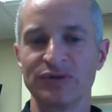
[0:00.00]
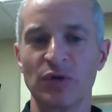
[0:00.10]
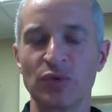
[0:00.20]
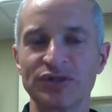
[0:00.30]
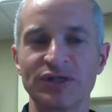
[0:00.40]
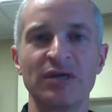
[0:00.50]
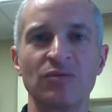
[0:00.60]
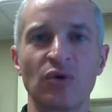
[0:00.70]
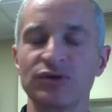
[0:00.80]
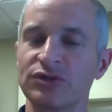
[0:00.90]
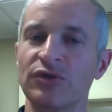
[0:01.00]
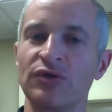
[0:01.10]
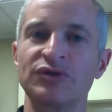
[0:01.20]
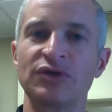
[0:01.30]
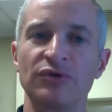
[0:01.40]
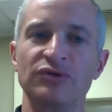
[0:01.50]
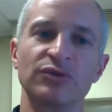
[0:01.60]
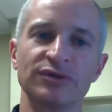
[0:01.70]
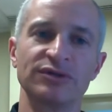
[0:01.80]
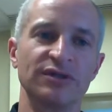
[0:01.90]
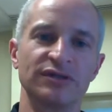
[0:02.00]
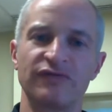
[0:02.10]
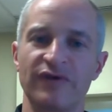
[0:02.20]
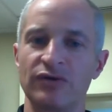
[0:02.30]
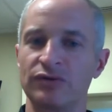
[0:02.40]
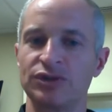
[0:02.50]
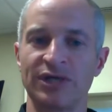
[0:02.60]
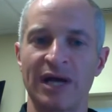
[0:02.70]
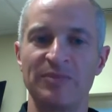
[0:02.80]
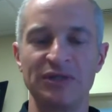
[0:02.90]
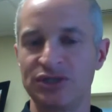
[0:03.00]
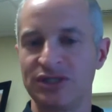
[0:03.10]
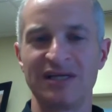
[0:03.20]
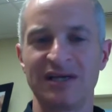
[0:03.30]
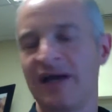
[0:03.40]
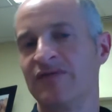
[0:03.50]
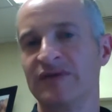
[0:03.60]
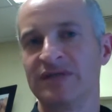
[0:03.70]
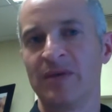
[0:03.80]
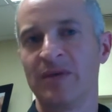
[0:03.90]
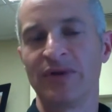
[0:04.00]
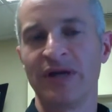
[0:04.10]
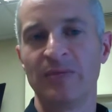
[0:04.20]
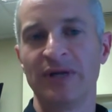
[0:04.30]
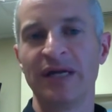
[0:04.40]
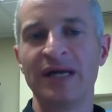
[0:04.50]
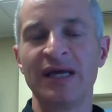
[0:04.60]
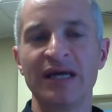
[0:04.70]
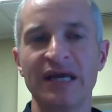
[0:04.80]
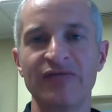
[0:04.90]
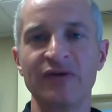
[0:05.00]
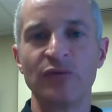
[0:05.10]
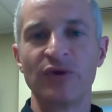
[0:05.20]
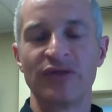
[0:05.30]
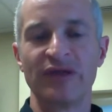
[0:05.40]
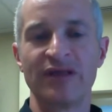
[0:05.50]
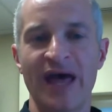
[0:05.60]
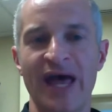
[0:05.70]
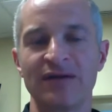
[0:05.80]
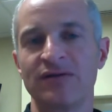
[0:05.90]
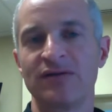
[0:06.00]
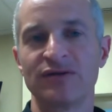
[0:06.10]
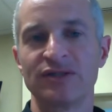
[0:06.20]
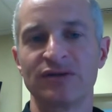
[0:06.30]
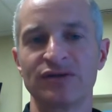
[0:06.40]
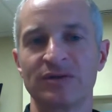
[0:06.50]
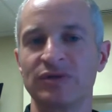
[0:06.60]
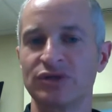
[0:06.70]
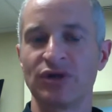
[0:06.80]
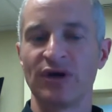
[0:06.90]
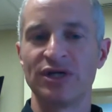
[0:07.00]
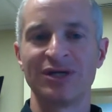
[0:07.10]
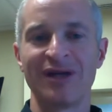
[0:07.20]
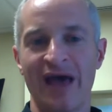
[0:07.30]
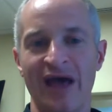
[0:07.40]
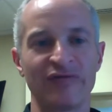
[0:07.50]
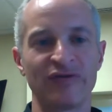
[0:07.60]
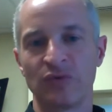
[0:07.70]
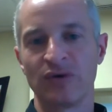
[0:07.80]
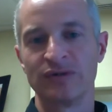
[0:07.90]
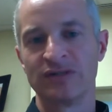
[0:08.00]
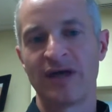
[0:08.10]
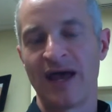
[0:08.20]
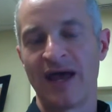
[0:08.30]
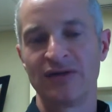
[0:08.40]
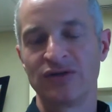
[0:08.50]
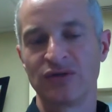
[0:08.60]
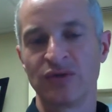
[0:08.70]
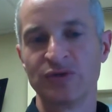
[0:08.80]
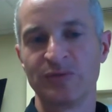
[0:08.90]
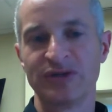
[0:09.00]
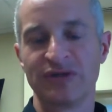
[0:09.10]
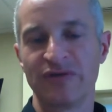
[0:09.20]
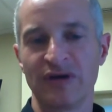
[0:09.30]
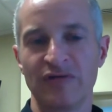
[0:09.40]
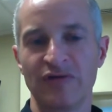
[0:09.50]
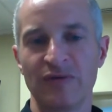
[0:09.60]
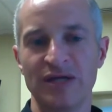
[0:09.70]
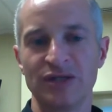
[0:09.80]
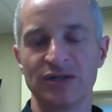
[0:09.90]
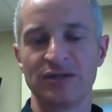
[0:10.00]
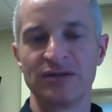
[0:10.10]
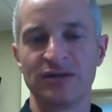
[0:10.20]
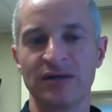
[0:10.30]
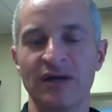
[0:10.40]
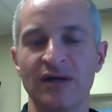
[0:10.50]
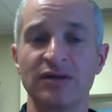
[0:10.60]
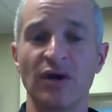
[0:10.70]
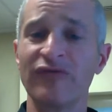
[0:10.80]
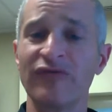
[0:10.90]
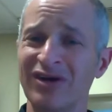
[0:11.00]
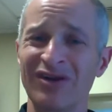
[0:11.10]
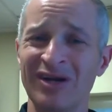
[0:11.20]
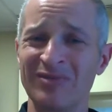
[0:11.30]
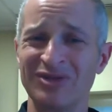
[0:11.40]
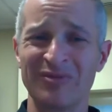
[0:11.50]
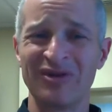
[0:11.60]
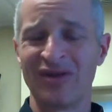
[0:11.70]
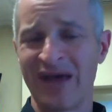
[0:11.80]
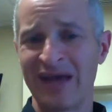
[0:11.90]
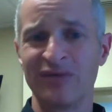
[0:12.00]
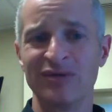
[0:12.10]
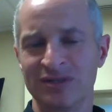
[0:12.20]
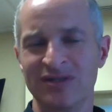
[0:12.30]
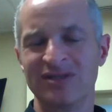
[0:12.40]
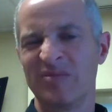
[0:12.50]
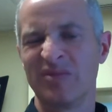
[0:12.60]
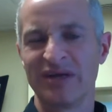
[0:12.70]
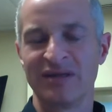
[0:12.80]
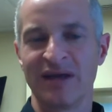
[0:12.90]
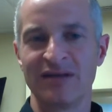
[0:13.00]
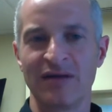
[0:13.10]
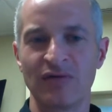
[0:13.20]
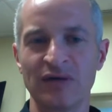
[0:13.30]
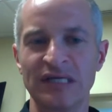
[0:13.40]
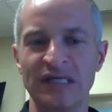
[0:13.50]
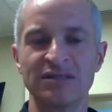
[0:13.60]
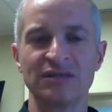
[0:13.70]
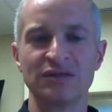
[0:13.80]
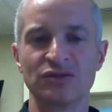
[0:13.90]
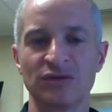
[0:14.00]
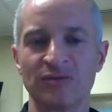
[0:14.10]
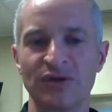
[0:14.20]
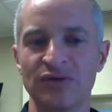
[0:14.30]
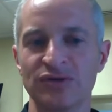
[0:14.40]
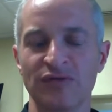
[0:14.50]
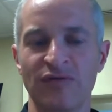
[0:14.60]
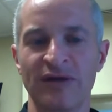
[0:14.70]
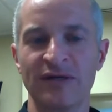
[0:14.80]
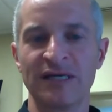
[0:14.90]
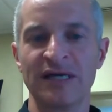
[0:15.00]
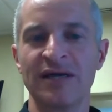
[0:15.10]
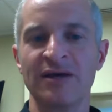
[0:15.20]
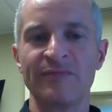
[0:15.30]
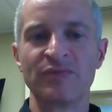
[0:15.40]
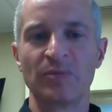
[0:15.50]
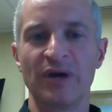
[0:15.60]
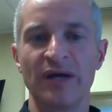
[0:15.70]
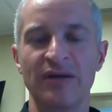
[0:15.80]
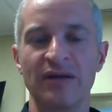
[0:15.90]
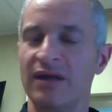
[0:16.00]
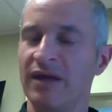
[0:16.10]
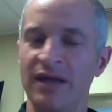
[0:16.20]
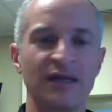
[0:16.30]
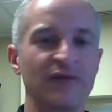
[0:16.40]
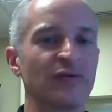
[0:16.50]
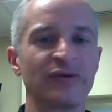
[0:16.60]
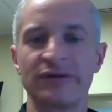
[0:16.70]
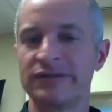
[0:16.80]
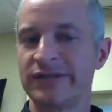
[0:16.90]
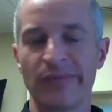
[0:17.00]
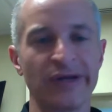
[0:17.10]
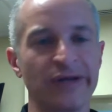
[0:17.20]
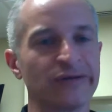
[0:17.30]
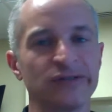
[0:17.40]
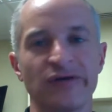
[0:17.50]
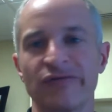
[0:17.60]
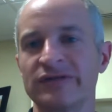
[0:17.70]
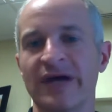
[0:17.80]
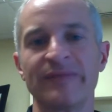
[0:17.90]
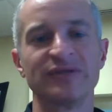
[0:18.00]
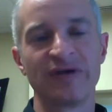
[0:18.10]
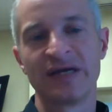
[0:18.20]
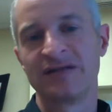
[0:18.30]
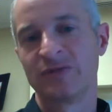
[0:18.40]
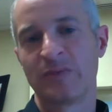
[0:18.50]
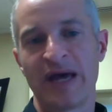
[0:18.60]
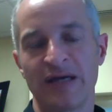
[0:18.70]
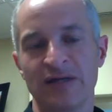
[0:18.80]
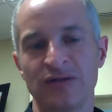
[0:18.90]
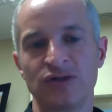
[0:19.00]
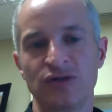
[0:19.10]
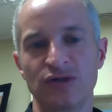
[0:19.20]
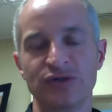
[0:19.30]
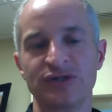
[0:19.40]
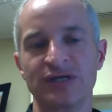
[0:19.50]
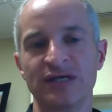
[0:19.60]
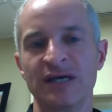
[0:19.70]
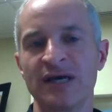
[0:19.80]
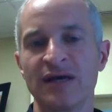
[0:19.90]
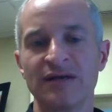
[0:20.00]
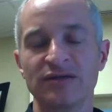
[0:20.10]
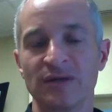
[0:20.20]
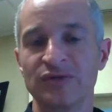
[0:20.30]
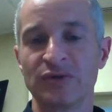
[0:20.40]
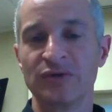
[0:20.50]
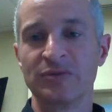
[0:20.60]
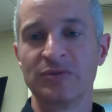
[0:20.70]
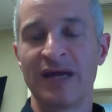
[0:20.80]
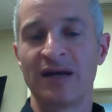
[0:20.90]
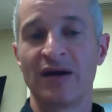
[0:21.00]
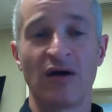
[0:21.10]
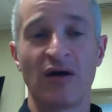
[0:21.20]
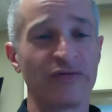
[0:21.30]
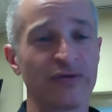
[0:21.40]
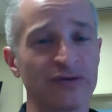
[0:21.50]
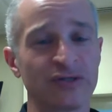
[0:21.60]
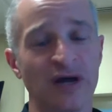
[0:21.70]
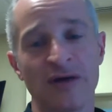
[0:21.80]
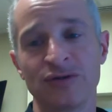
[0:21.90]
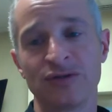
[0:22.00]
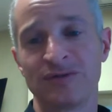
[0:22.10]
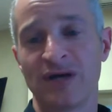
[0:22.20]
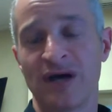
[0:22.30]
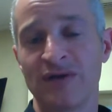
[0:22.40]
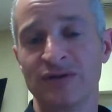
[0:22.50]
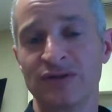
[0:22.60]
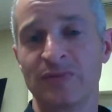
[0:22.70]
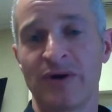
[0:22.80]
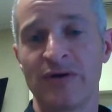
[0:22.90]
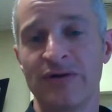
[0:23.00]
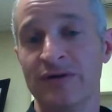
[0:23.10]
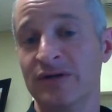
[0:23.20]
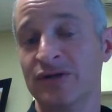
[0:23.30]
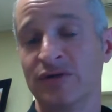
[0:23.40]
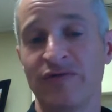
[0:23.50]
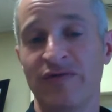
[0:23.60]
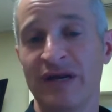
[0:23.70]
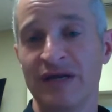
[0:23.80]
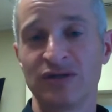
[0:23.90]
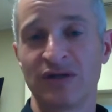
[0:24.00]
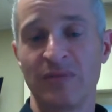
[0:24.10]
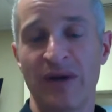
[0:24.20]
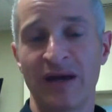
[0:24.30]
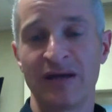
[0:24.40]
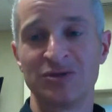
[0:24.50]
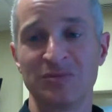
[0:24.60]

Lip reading: We're seeing more schools go towards this federal shopping sheet kind of a template, but even within that, there's still some discretion afterwards to add school-specific information to hopefully clean up some of the language on the template that really isn't extremely user-friendly. And even within the template, there's different types of aid that's packaged. You'll see some schools may not offer their scholarship dollars as part of their initial financial aid package.